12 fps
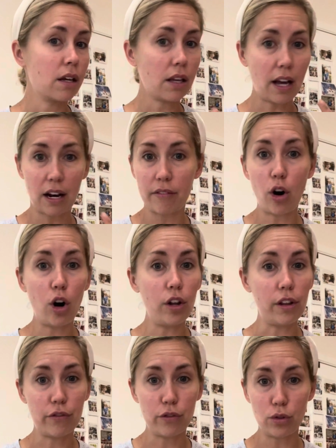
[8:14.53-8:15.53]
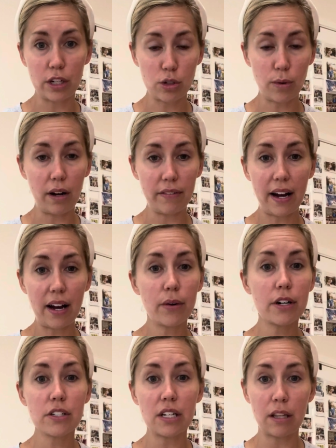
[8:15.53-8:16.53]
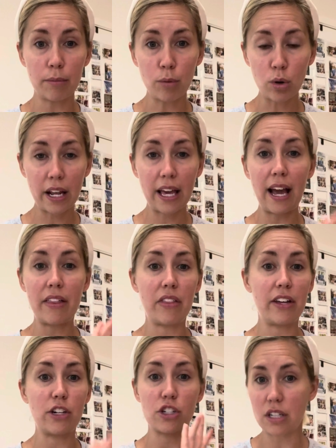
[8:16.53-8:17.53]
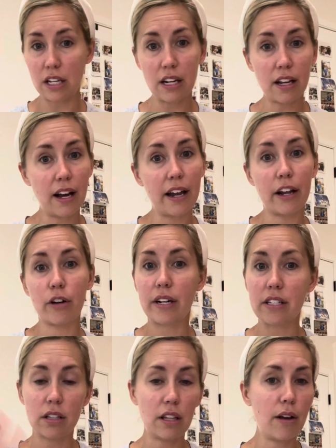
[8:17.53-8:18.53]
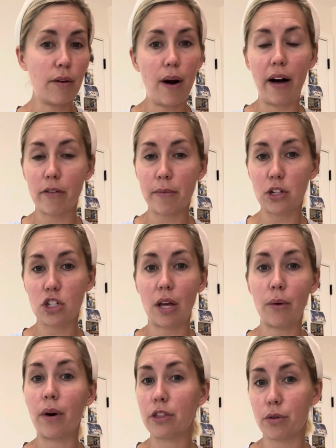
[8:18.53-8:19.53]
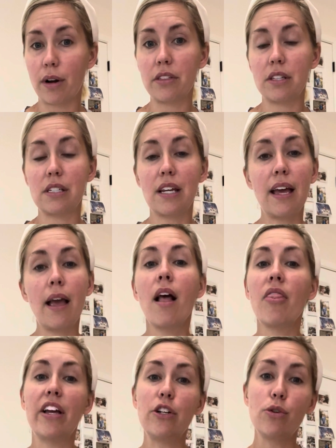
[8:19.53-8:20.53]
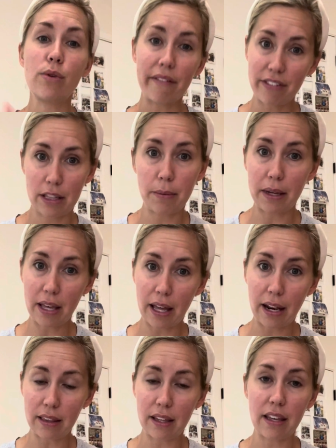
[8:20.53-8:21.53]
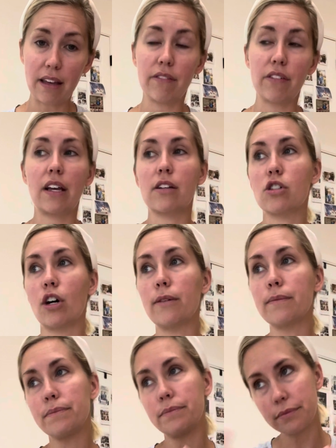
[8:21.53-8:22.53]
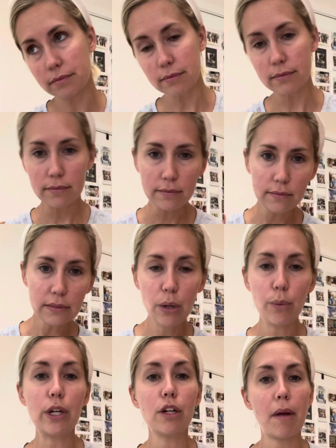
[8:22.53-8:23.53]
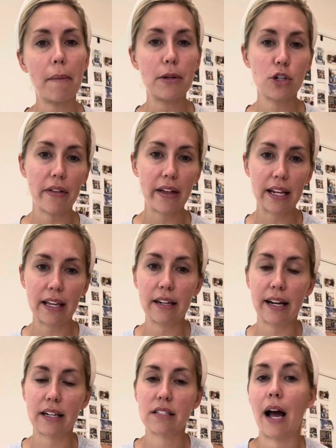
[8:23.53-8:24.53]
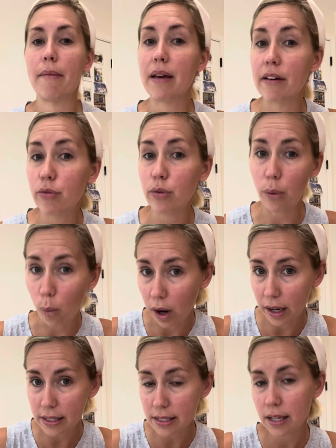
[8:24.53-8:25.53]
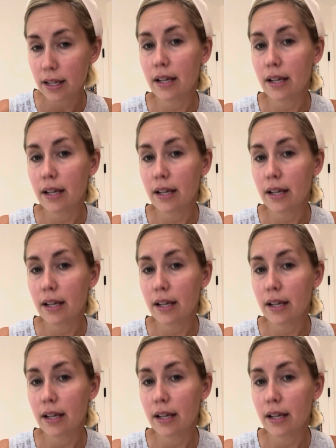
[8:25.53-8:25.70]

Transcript: kind of all the food at 12 hours in the morning, and then they just eat it kind of grazily, however much they want throughout the day. They do not feed them again in the evening. So we could maybe try that again next time if we want.